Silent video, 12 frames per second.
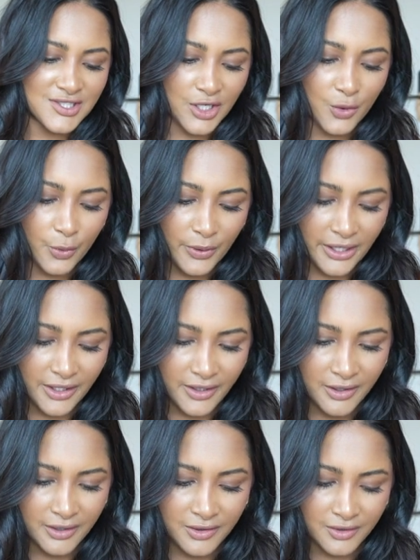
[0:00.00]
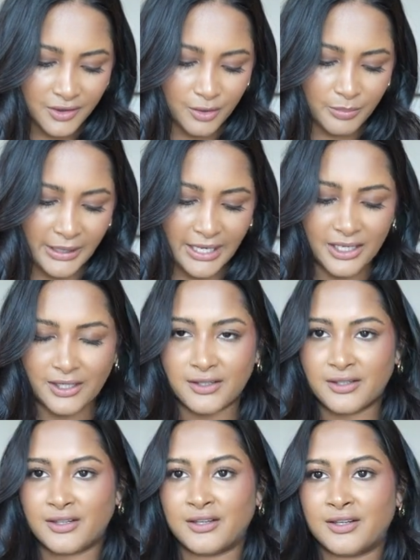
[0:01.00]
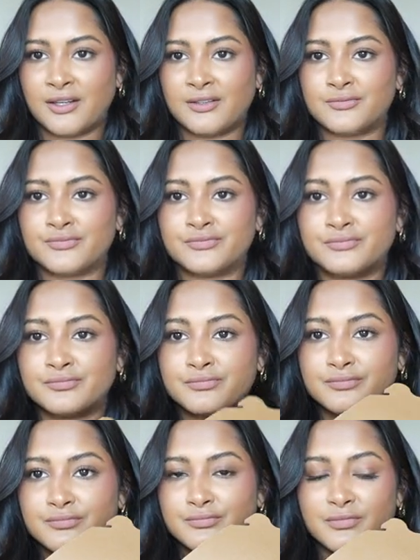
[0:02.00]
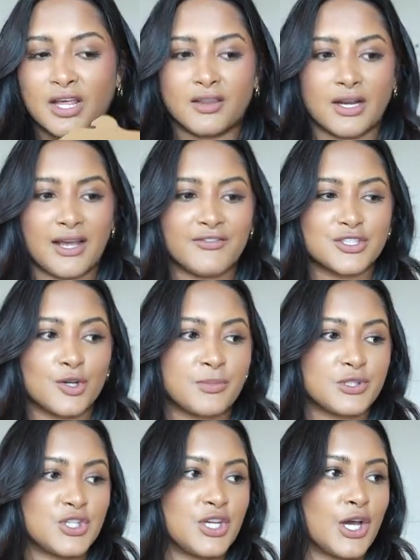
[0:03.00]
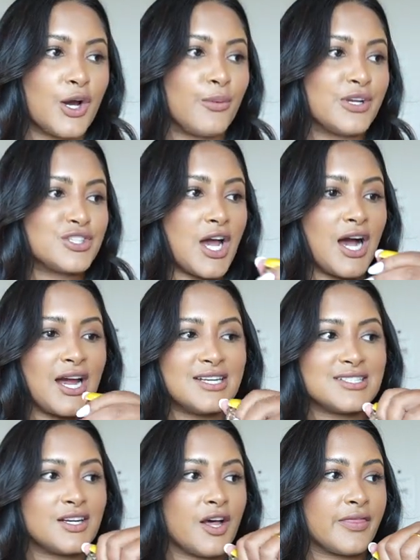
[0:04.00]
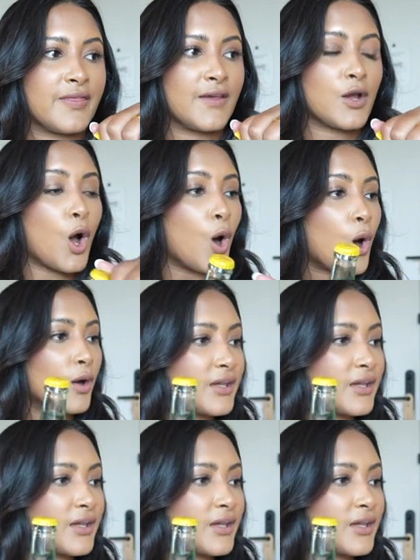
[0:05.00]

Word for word: a quick little bite. And then I have a Topo Chico, which I did not think, oh